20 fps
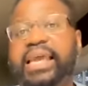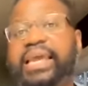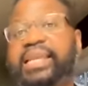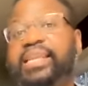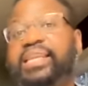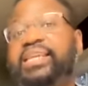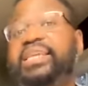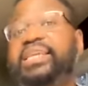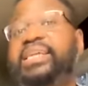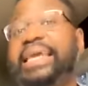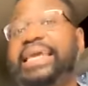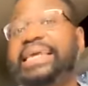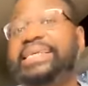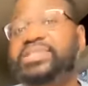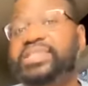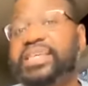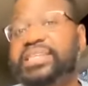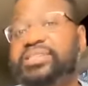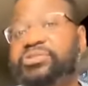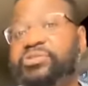And he
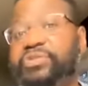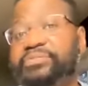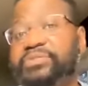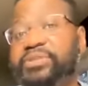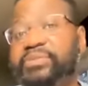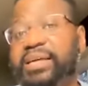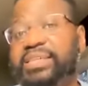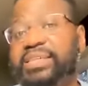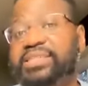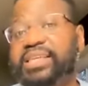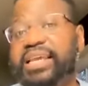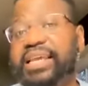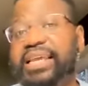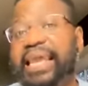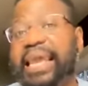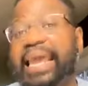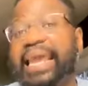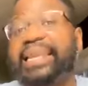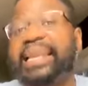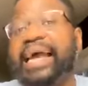ends that scripture by
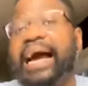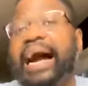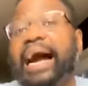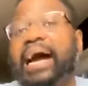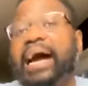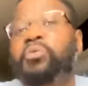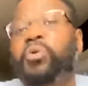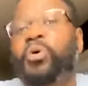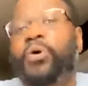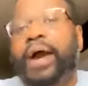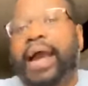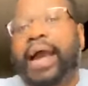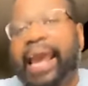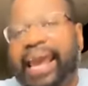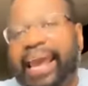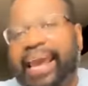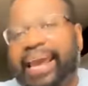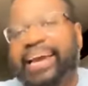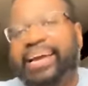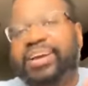saying, And I will
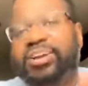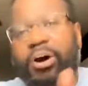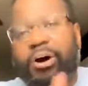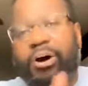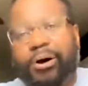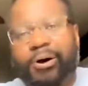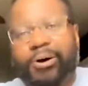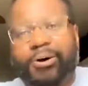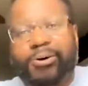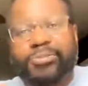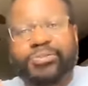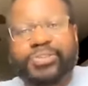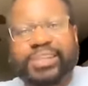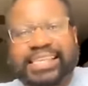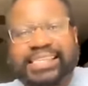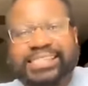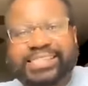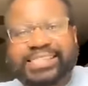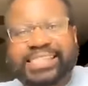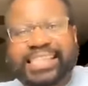add all
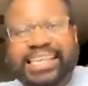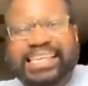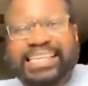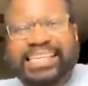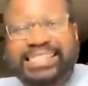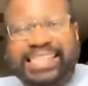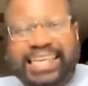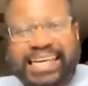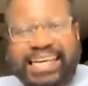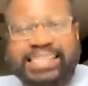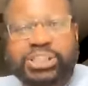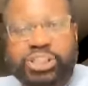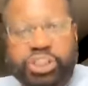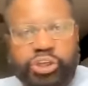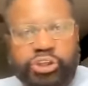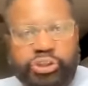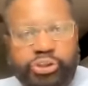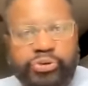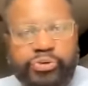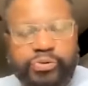these things unto
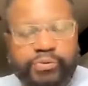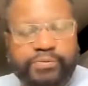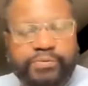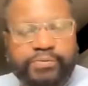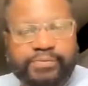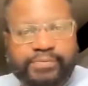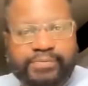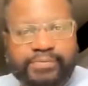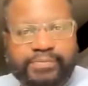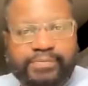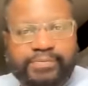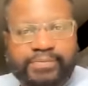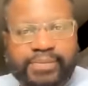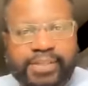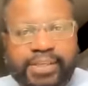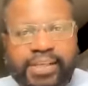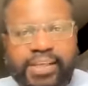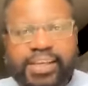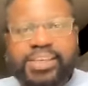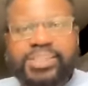you.
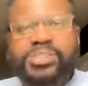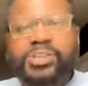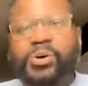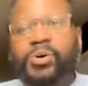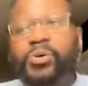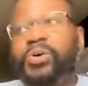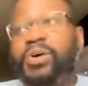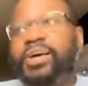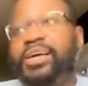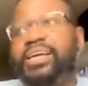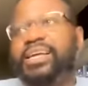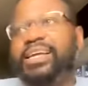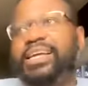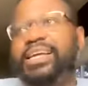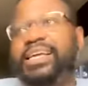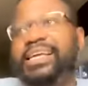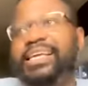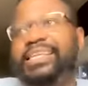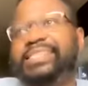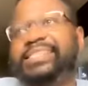So
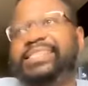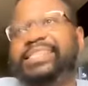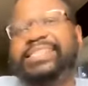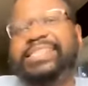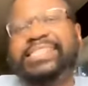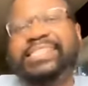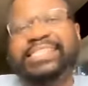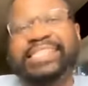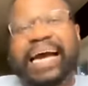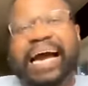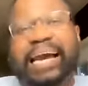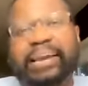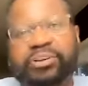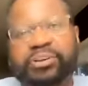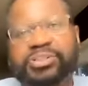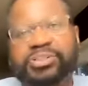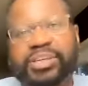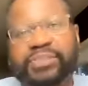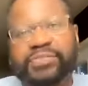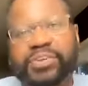the
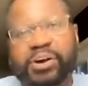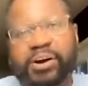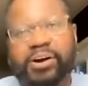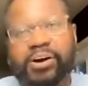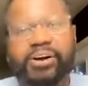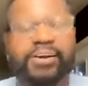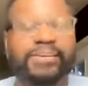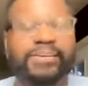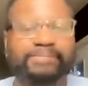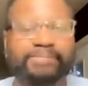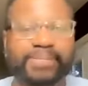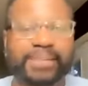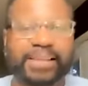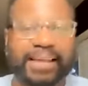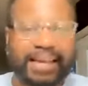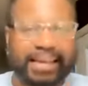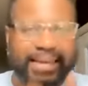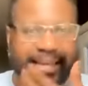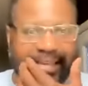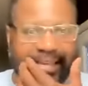desires of your heart,
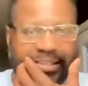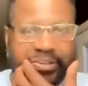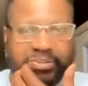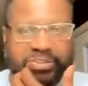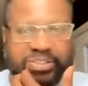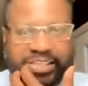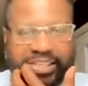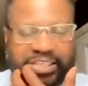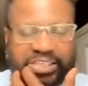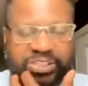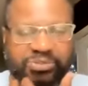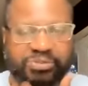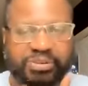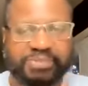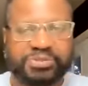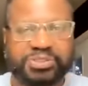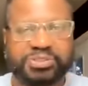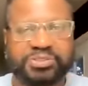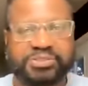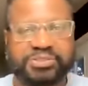I like using these
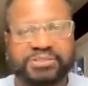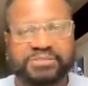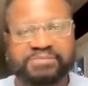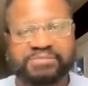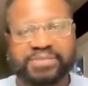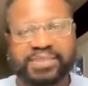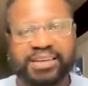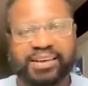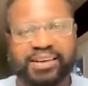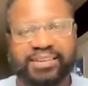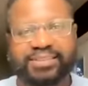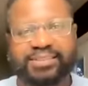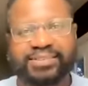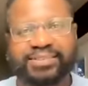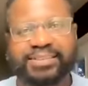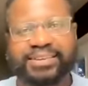scriptures uh,